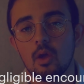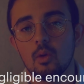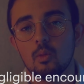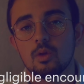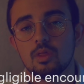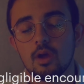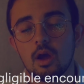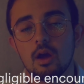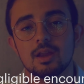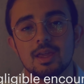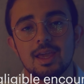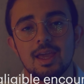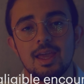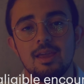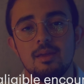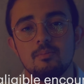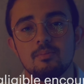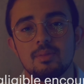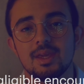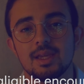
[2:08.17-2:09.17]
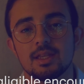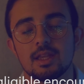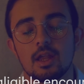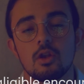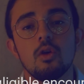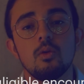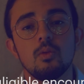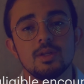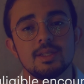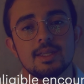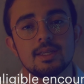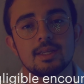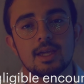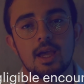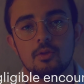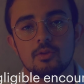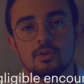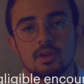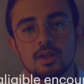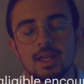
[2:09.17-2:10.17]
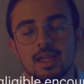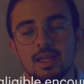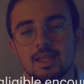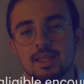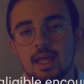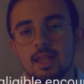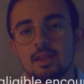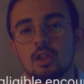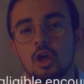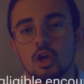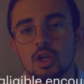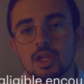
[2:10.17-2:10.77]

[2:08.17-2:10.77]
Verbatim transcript: with A R C A being the lowest encounter rate and A